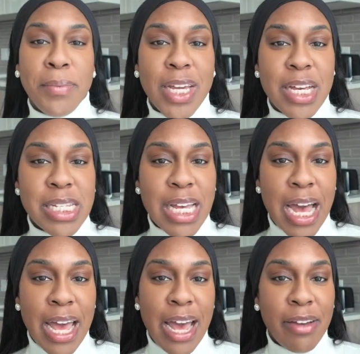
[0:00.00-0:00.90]
because
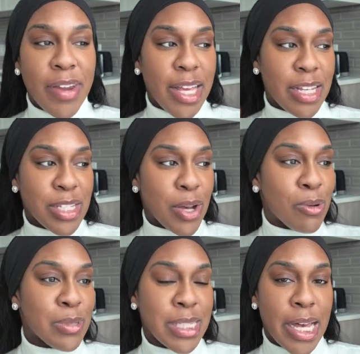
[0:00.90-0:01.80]
I have like this
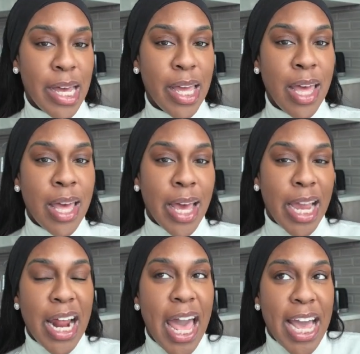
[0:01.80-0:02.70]
whole set
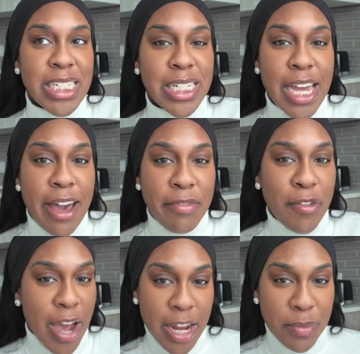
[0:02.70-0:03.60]
and I actually have the
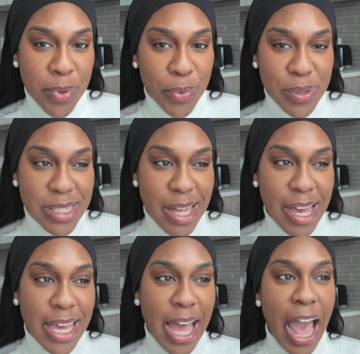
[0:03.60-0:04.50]
riding boots.
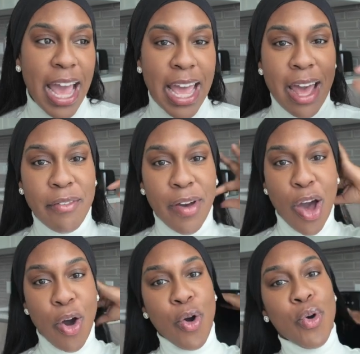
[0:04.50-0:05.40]
Like I have a
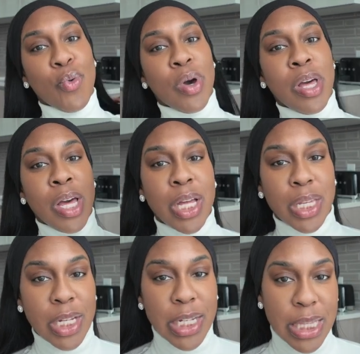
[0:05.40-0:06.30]
whole
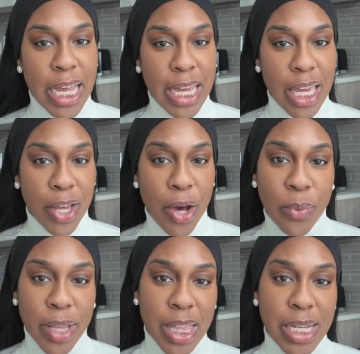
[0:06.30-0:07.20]
look that can go
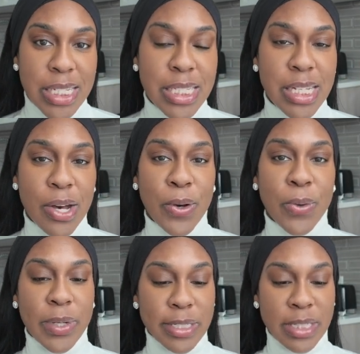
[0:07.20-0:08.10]
with this.
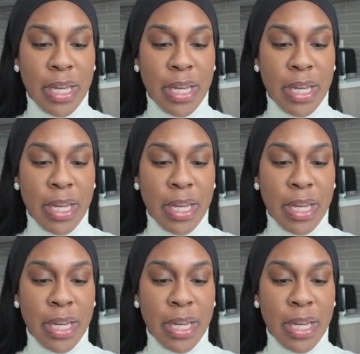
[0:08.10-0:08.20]
So